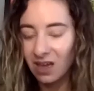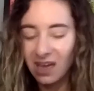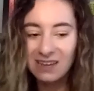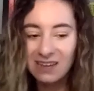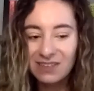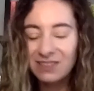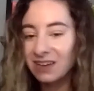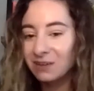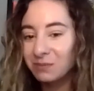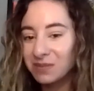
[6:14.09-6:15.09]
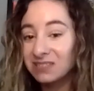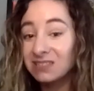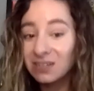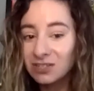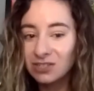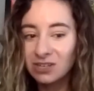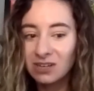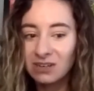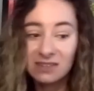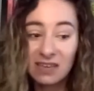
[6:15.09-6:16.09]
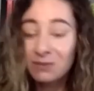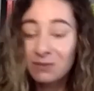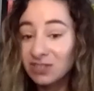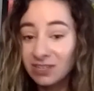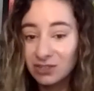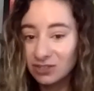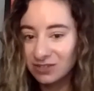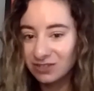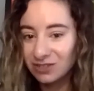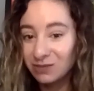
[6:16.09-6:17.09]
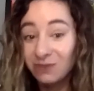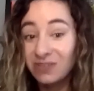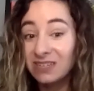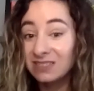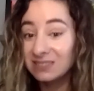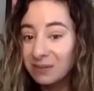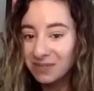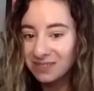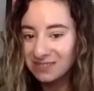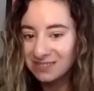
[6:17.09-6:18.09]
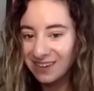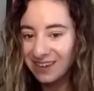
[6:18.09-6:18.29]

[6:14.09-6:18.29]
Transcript: And I think that can be such a game changer in terms of the excitement.